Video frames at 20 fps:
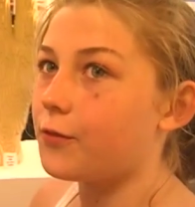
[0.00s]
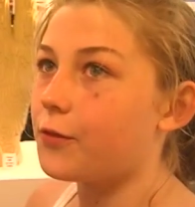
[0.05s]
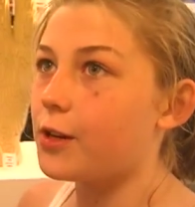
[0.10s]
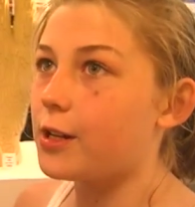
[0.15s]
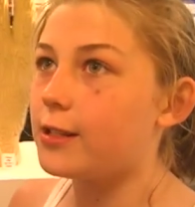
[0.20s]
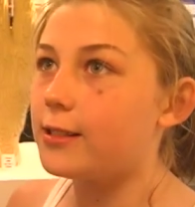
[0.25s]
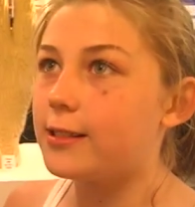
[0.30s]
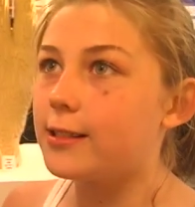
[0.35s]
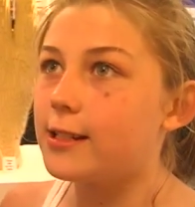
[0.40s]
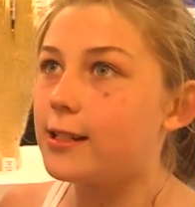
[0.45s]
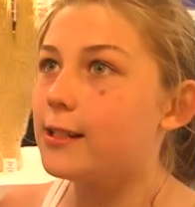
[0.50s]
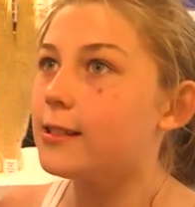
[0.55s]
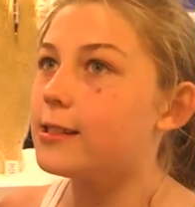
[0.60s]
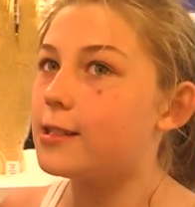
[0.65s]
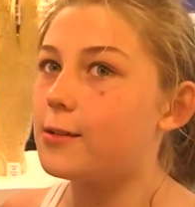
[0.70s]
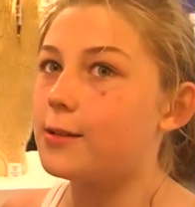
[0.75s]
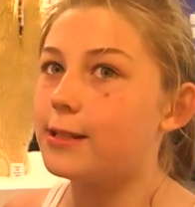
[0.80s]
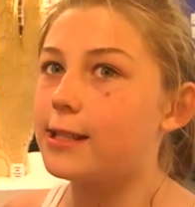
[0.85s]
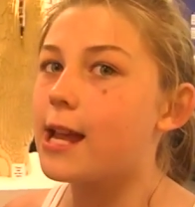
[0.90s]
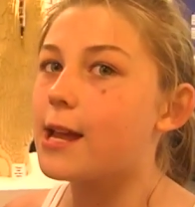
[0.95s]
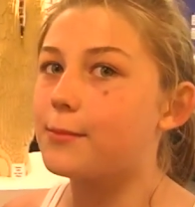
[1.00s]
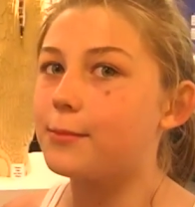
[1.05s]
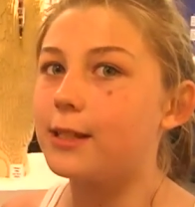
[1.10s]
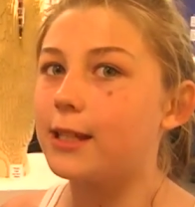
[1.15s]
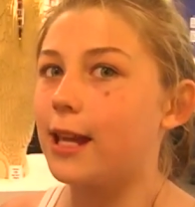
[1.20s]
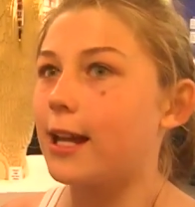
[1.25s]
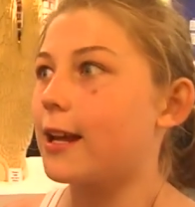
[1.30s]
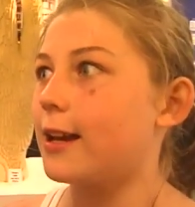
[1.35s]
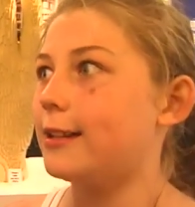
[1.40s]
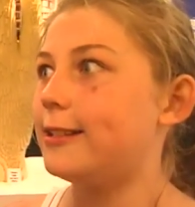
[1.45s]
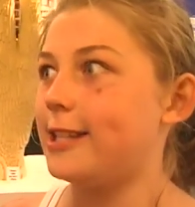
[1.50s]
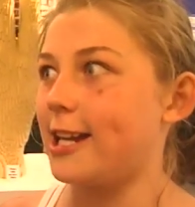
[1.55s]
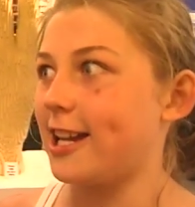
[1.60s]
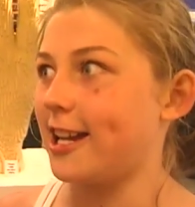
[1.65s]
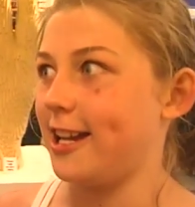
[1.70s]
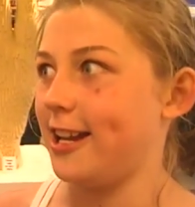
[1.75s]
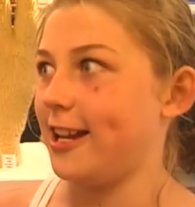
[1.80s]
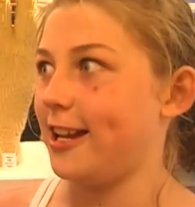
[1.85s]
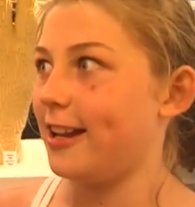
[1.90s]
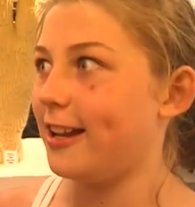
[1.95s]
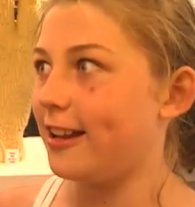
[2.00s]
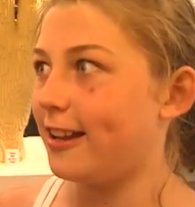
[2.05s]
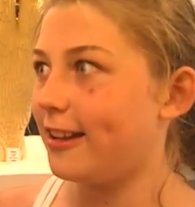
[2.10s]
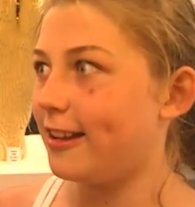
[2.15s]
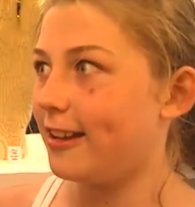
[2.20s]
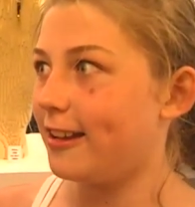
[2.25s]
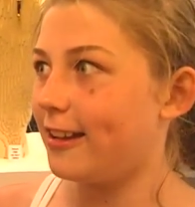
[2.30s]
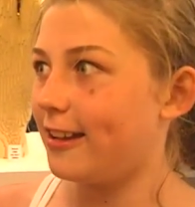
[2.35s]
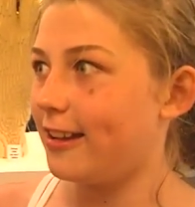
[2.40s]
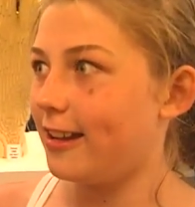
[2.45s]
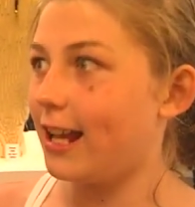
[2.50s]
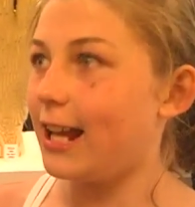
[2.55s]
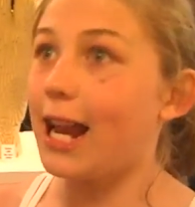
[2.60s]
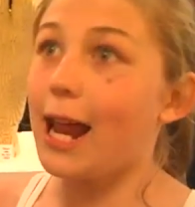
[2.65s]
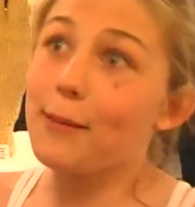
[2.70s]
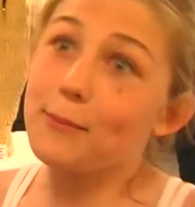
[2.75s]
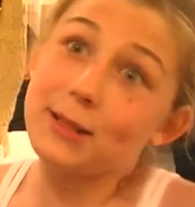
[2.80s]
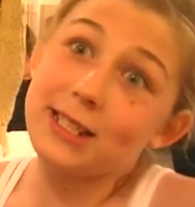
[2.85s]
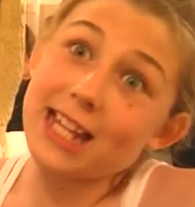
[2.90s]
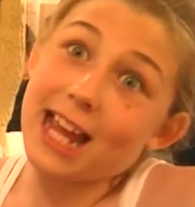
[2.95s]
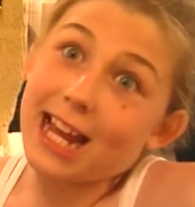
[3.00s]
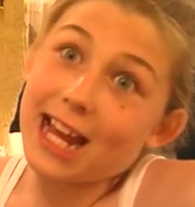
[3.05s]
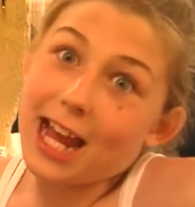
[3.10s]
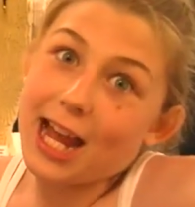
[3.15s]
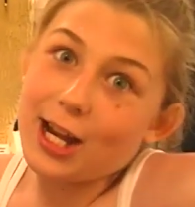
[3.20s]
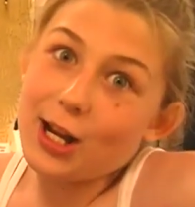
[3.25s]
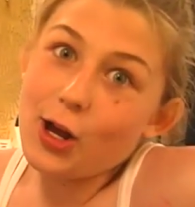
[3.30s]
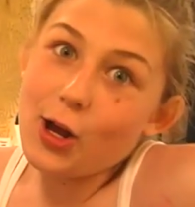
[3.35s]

for instance, it would take me like a decade. And I'm a decade